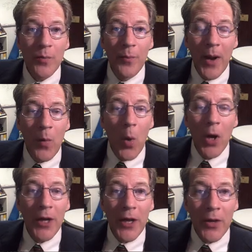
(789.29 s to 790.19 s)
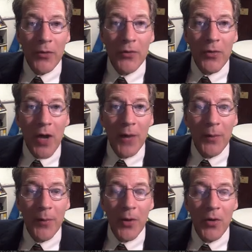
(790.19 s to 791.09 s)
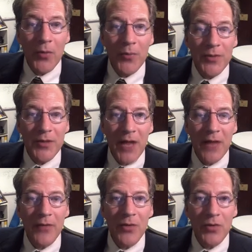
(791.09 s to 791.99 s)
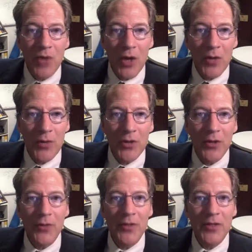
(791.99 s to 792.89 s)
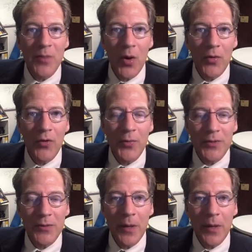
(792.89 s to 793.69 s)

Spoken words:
by walking you through a couple poems and having you talk to each other in small groups,